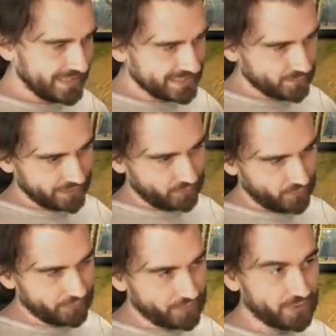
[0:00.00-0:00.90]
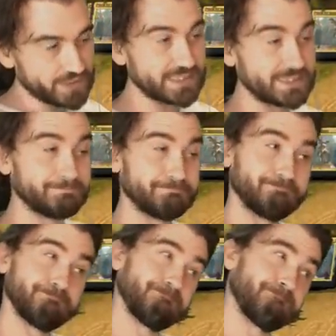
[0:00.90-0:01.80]
And then we're gonna draw a lot of cards.
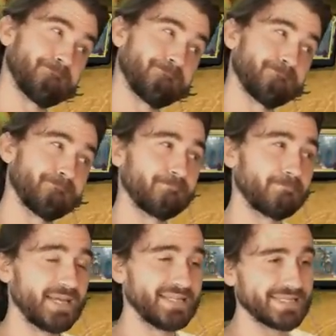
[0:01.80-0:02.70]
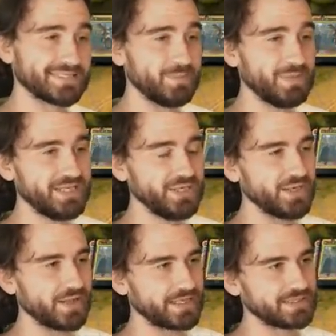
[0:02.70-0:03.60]
And that's gonna be good,
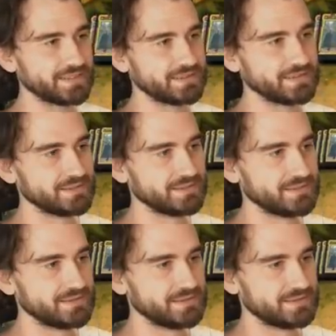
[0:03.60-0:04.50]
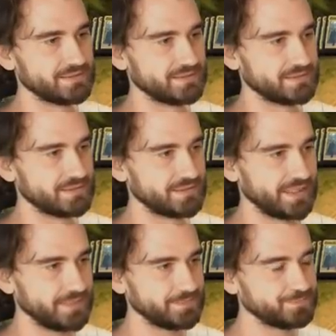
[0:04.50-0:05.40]
I think. Okay.